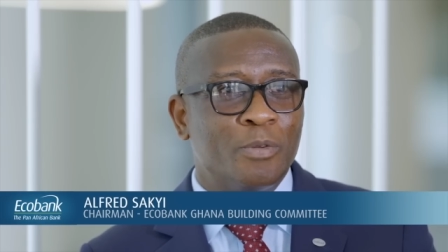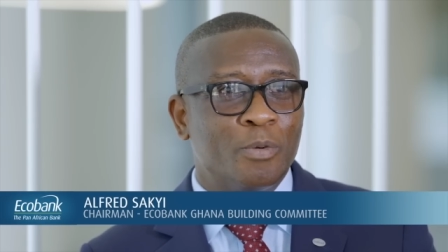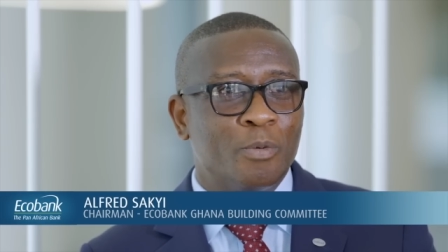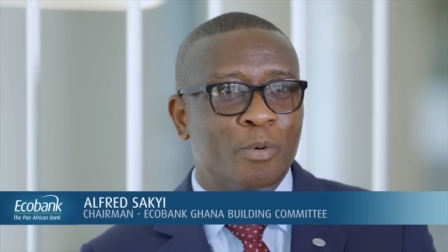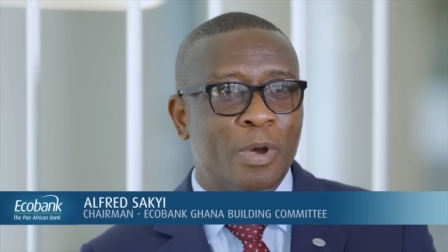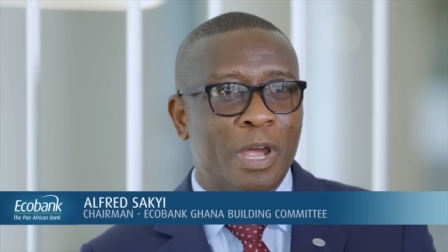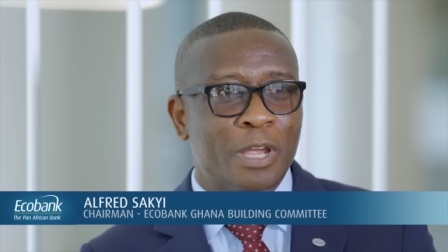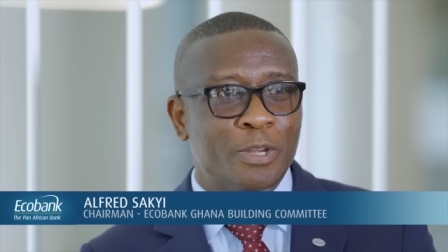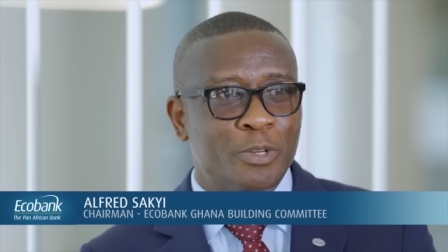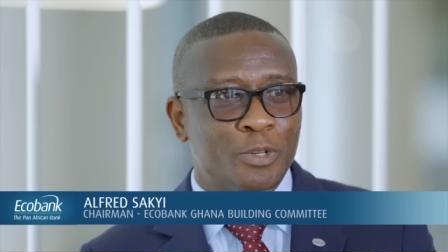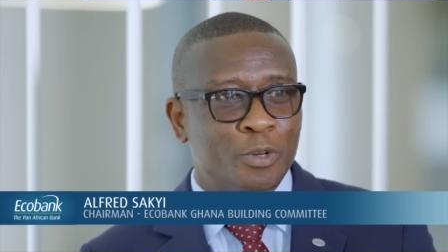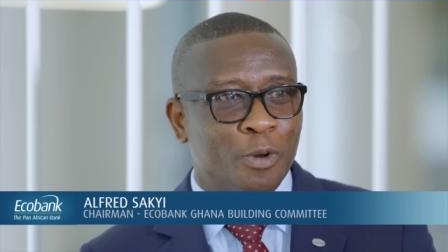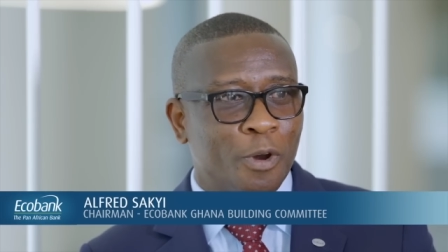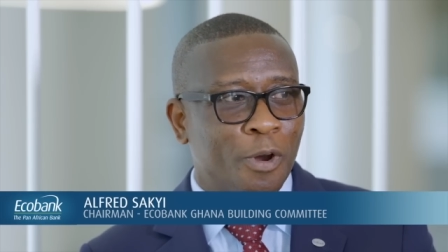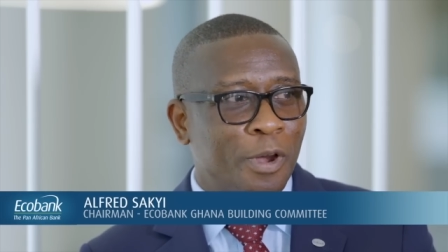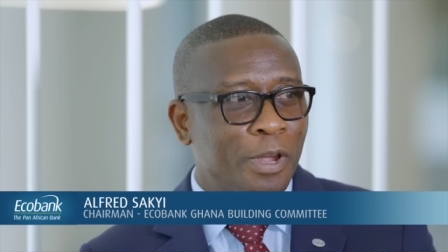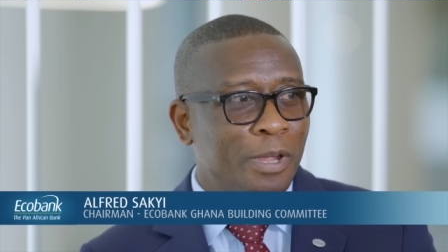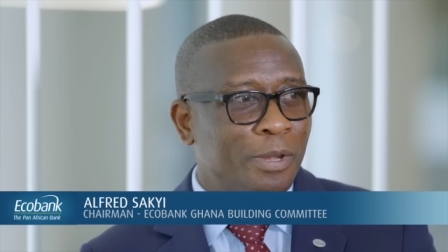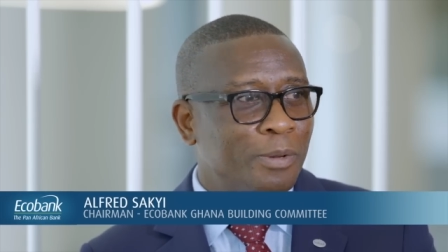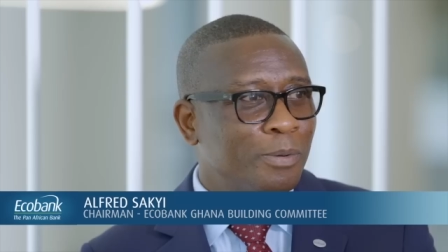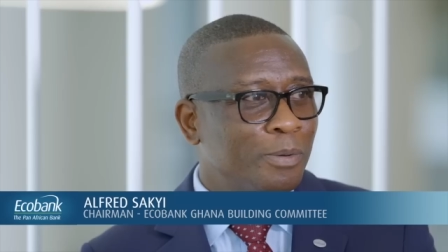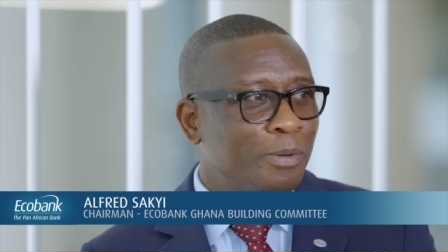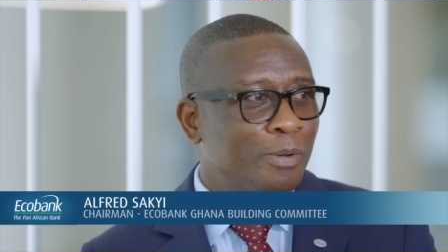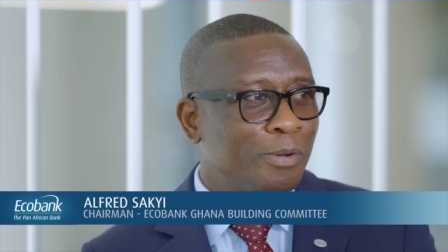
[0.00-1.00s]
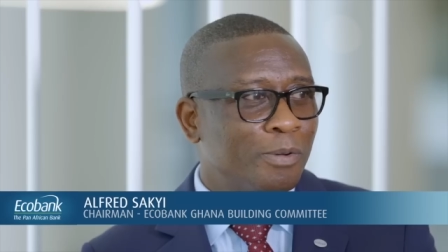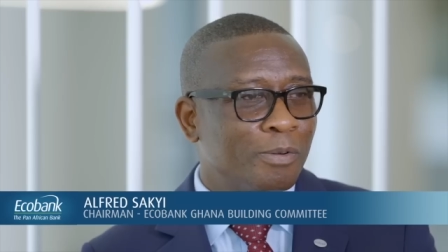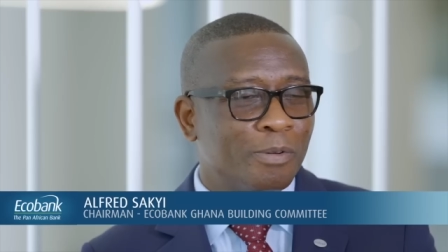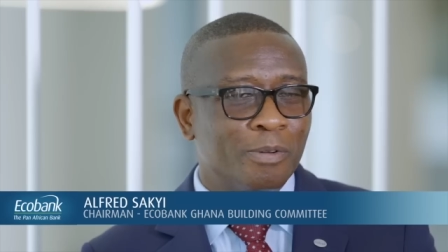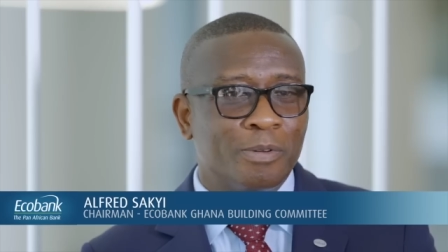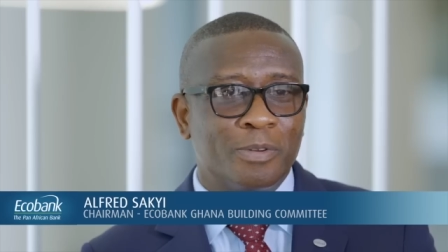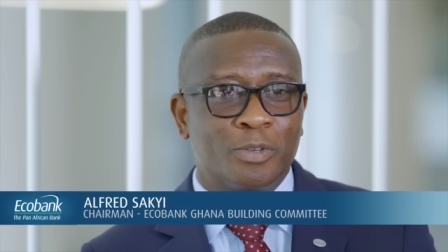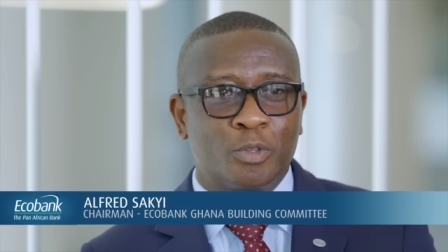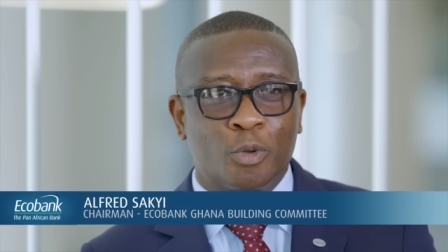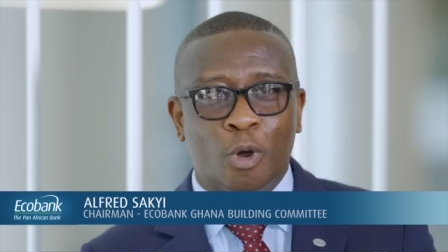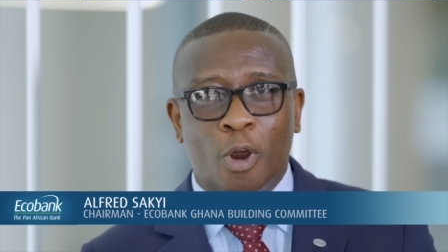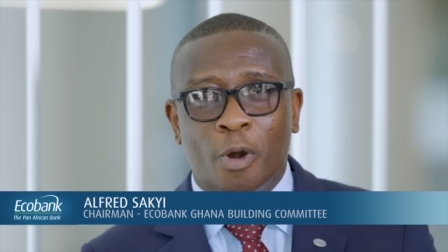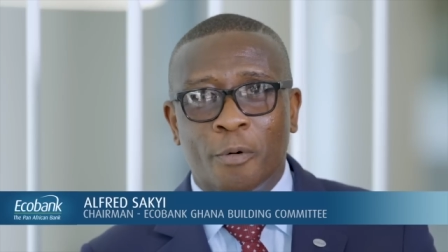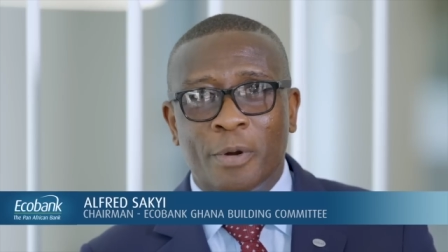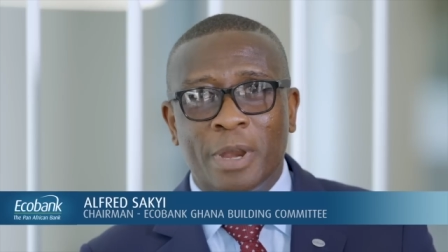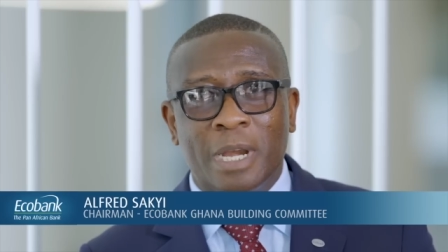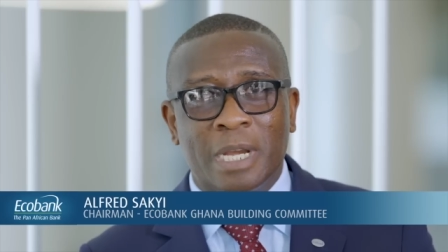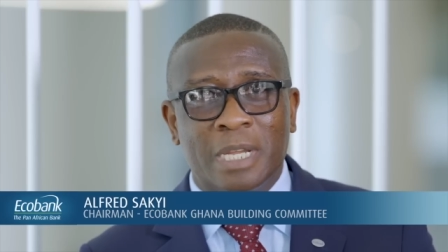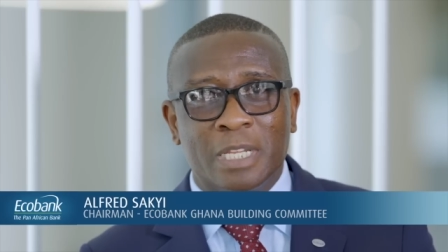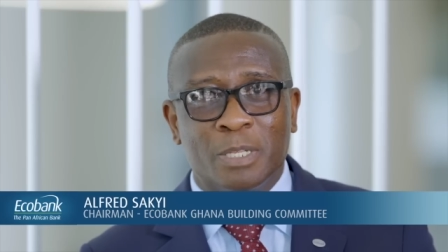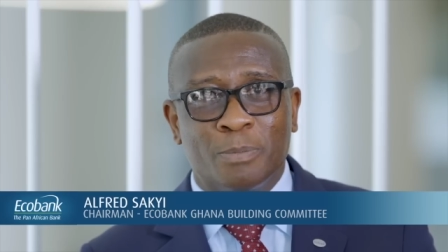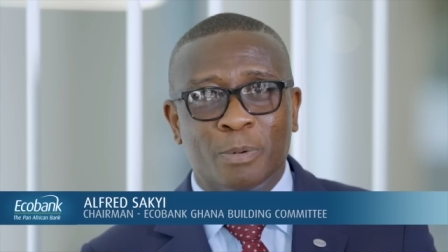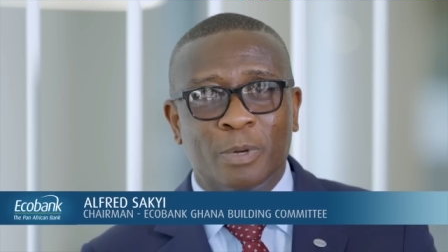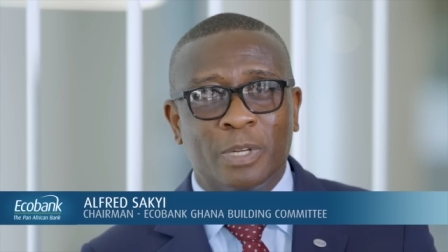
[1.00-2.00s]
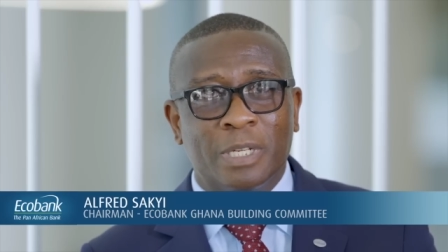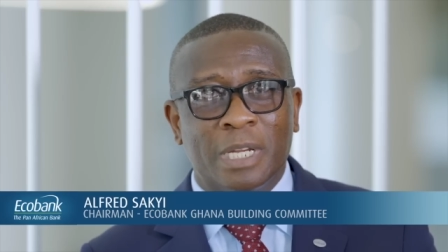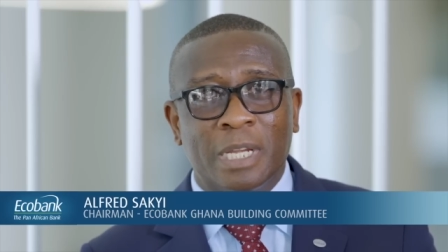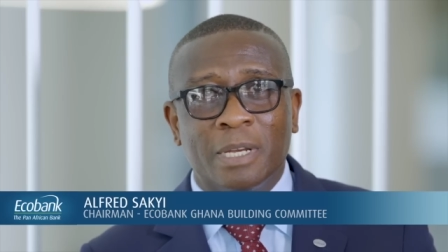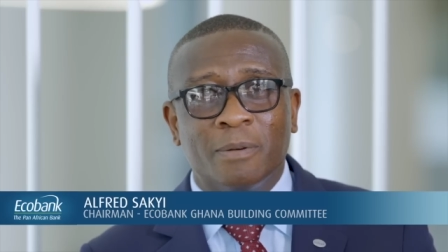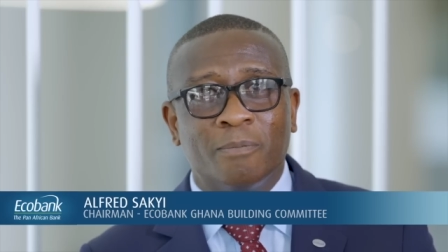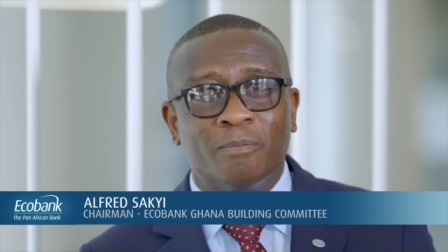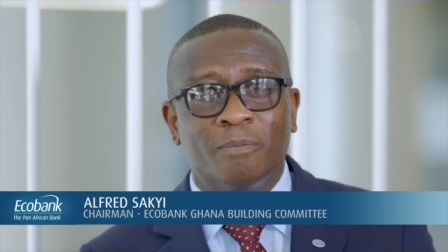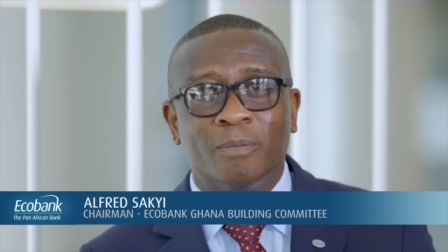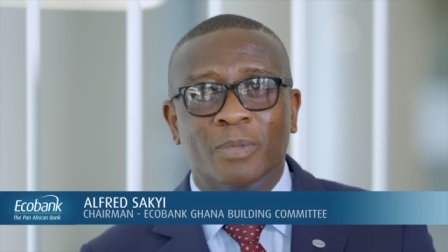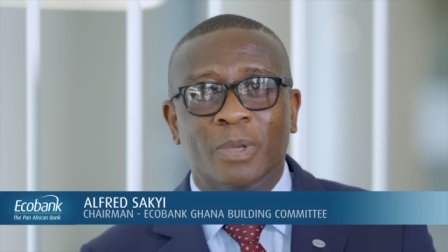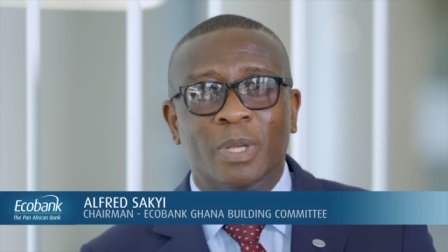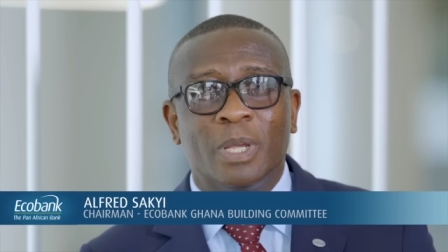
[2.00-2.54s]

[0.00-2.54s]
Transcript: you enjoy touring this building.